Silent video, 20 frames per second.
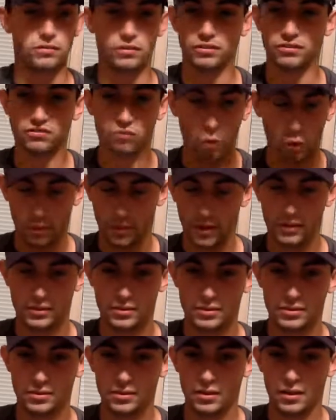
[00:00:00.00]
for 4
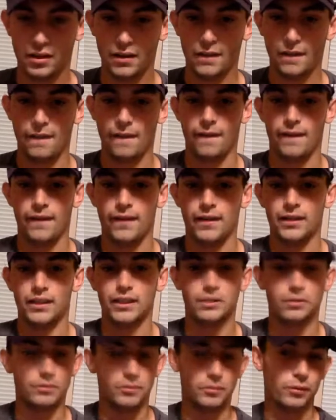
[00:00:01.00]
months,
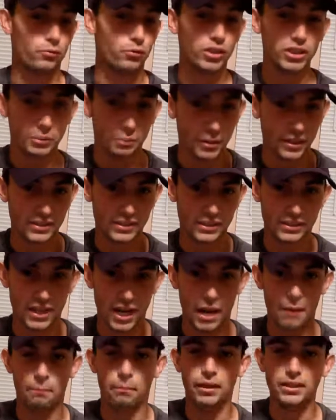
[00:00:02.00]
it's been a real depressing
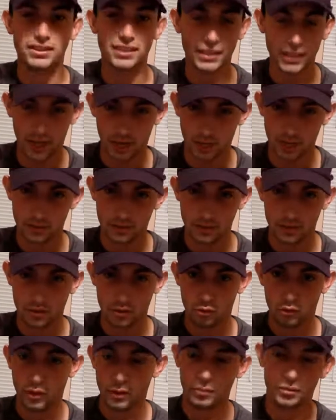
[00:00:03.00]
time. But tonight,
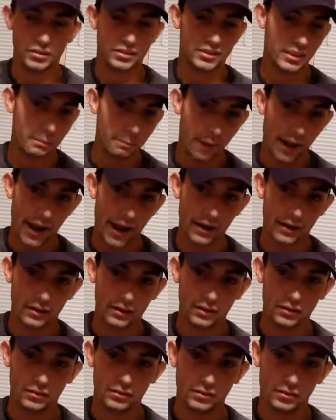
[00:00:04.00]
you're able to sit back.
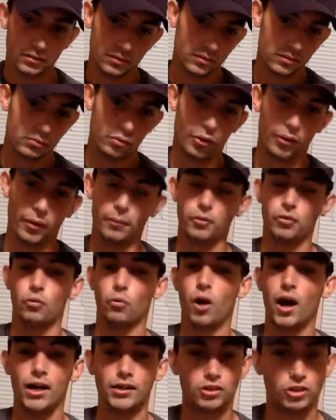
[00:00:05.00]
You're able to
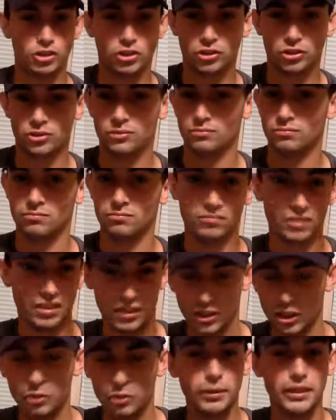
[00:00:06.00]
watch
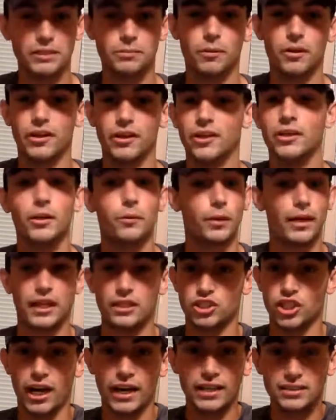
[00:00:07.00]
a little baseball here. We
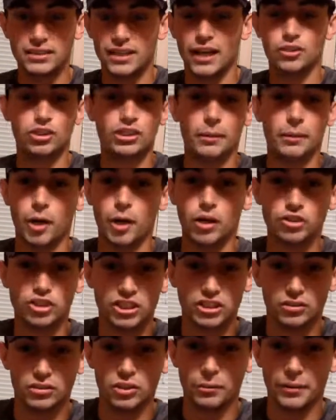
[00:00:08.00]
got Giants-Dodgers coming on
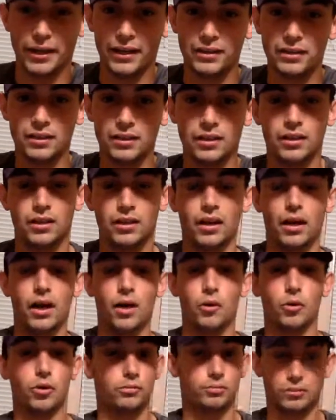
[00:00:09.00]
just a little bit.
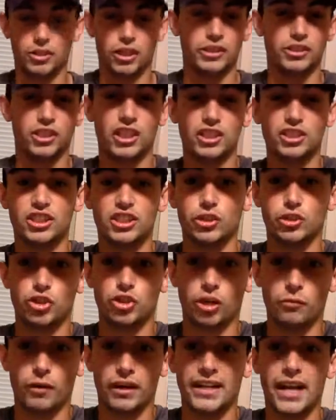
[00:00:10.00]
Giants-Dodgers
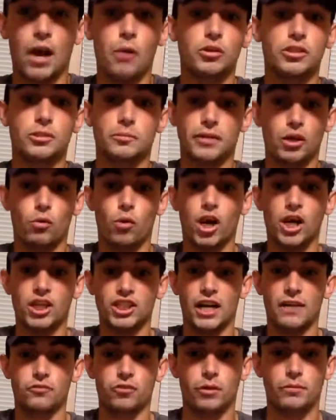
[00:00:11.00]
on right now, which I'm going to
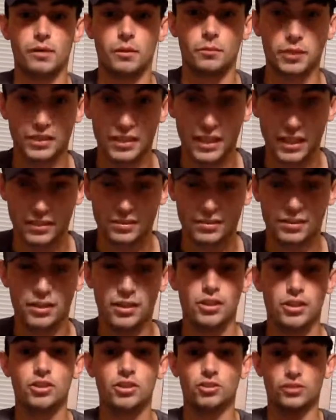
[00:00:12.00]
watch after I'm done with this.
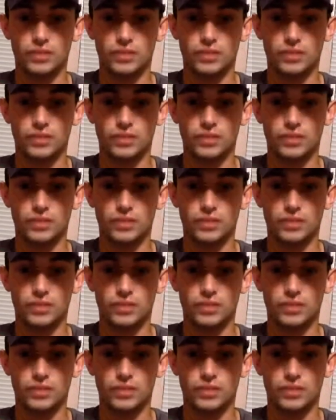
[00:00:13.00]
So